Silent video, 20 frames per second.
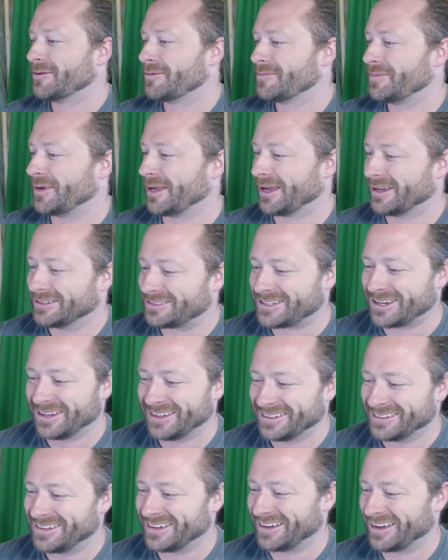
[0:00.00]
But
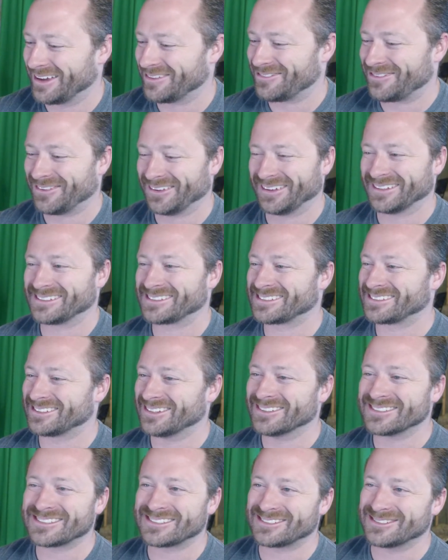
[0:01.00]
yeah, I felt
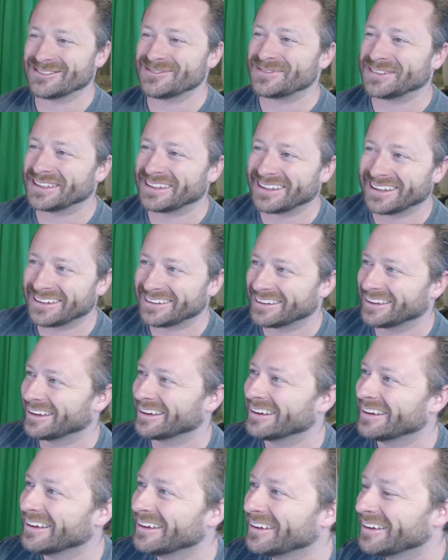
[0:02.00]
so stupid that
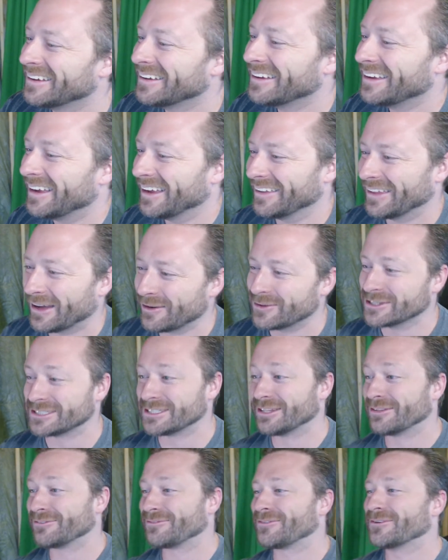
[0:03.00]
day. And that
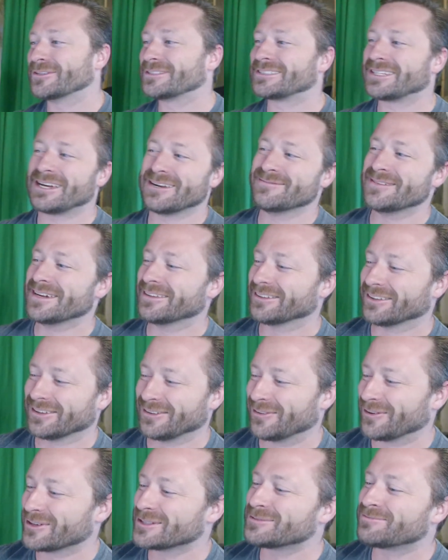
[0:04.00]
wasn't the first time either.
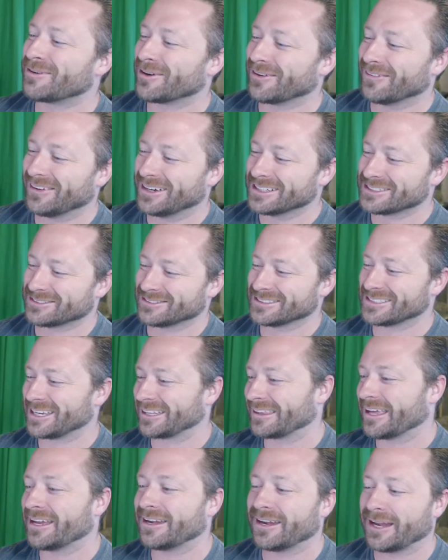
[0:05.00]
The worst part was, it was
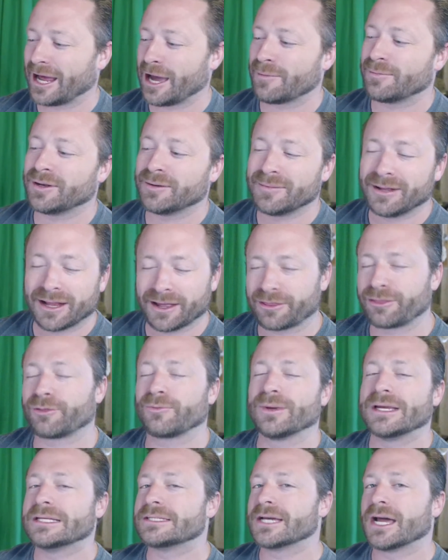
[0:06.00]
like that had happened to me like
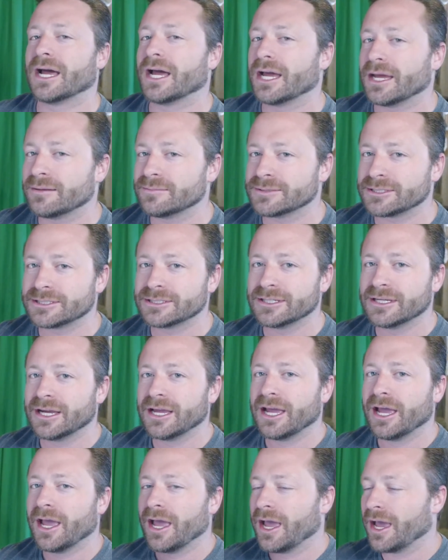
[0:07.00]
3 times.
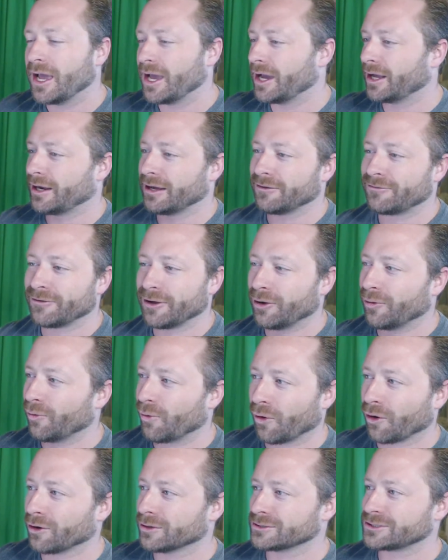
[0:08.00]
And I felt
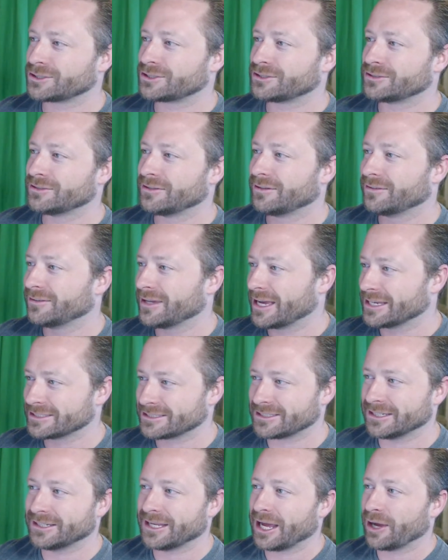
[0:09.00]
worse as
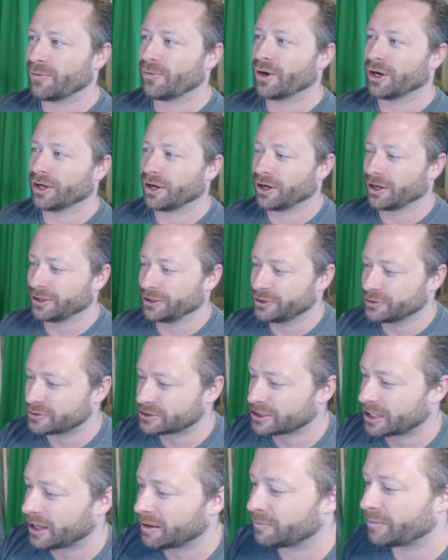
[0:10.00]
the day went on. You
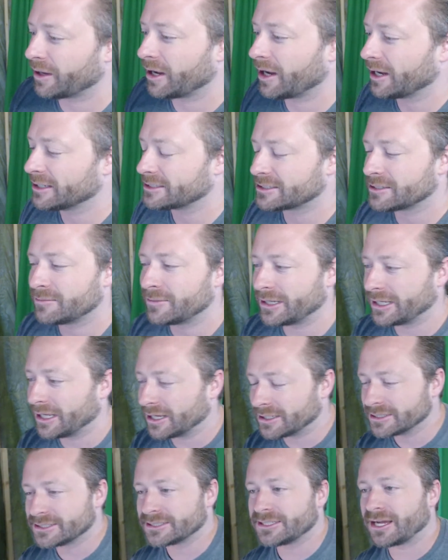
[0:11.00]
stopped by, somebody
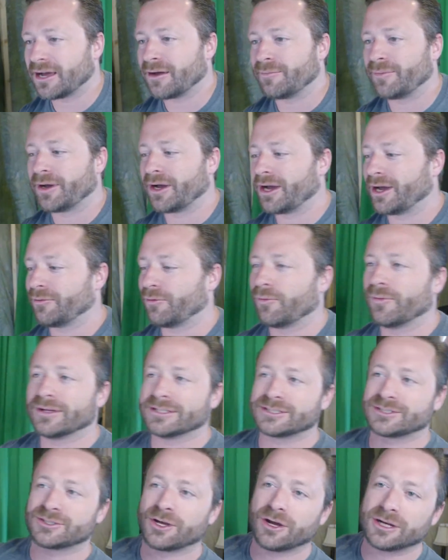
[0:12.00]
else stopped by. We went
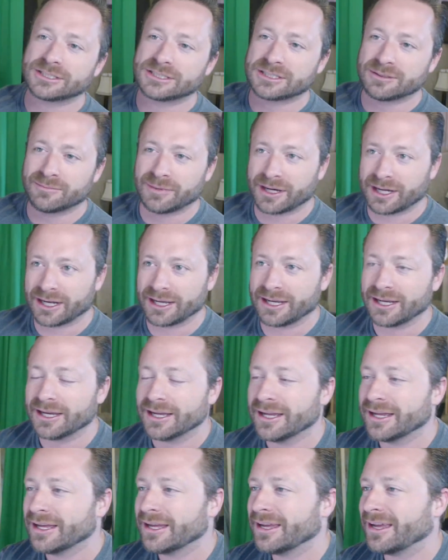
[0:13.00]
and saw somebody.
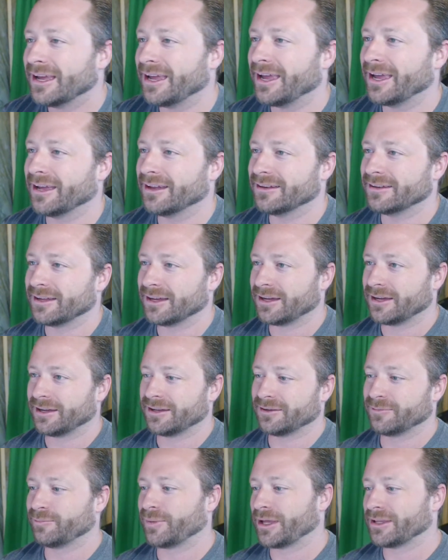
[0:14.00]
And
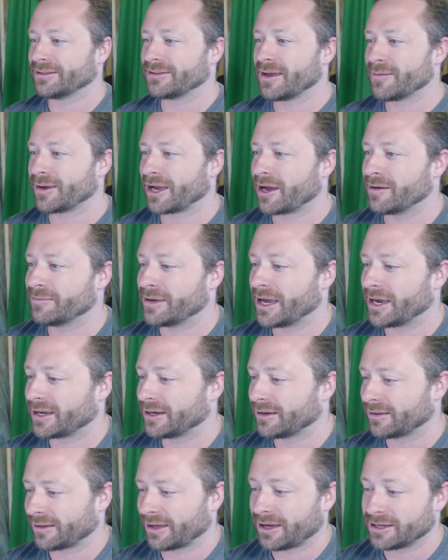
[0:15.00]
by the time I got back
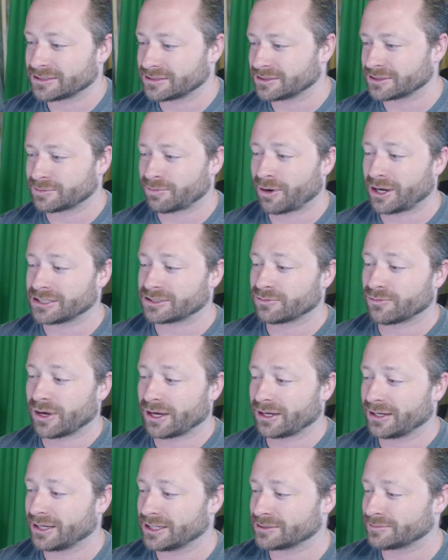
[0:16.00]
into the house, I'm surprised to
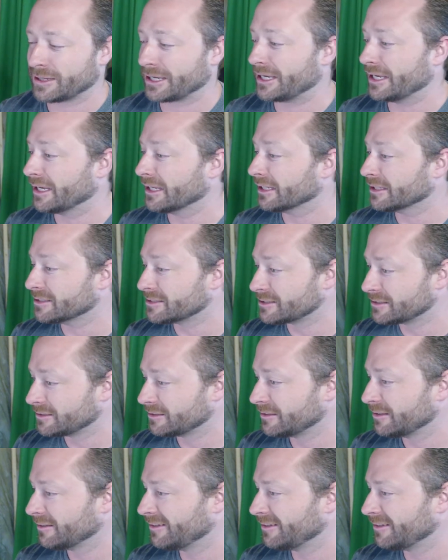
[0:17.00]
recognize my kids.